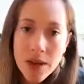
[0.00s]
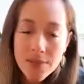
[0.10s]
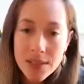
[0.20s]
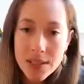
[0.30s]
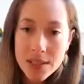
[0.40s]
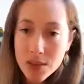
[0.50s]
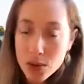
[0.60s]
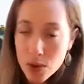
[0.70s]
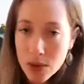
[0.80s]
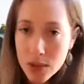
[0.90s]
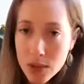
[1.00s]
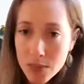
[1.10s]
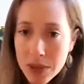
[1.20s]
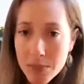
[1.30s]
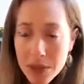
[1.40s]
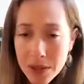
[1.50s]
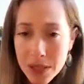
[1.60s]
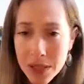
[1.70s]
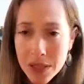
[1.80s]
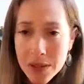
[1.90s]
emphasis on short-term
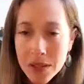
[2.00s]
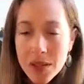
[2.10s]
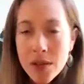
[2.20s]
rebuilding,